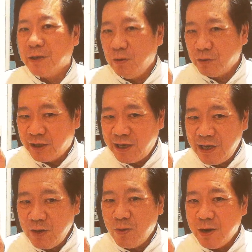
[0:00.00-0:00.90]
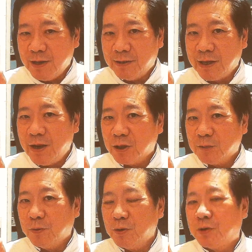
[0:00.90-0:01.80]
They use keywords, and you're
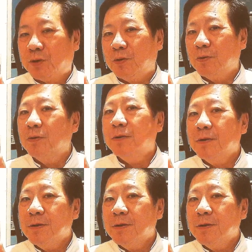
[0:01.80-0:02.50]
supposed to